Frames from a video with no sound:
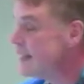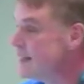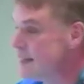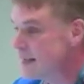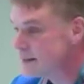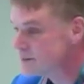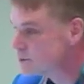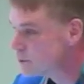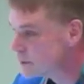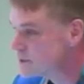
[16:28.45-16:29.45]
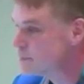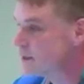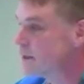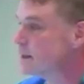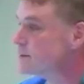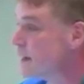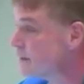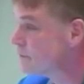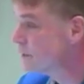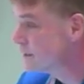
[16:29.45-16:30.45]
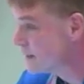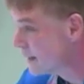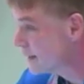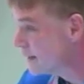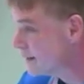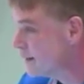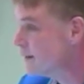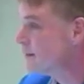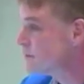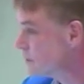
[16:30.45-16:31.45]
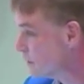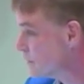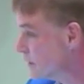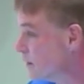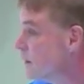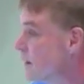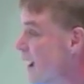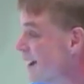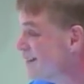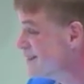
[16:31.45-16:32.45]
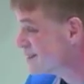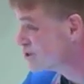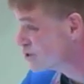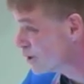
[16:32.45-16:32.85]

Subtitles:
he gets to experience every day serving at this